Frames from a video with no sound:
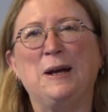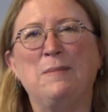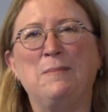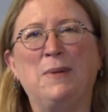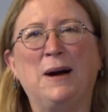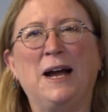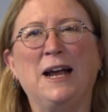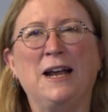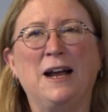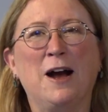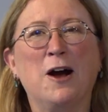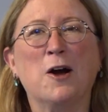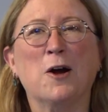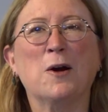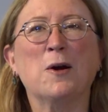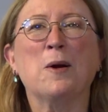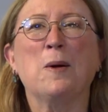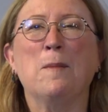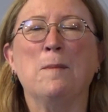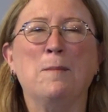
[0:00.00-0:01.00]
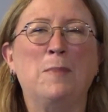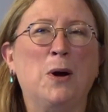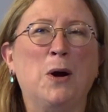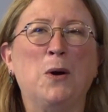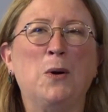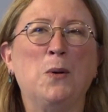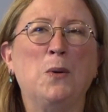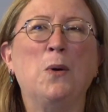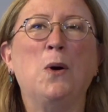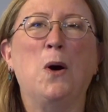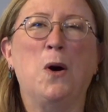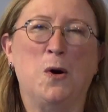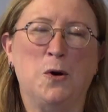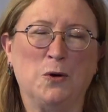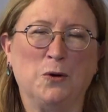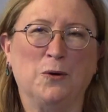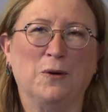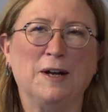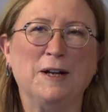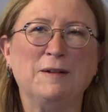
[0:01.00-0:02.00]
by our Beau
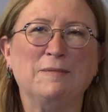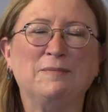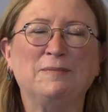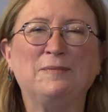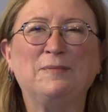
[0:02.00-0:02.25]
Ohlgren.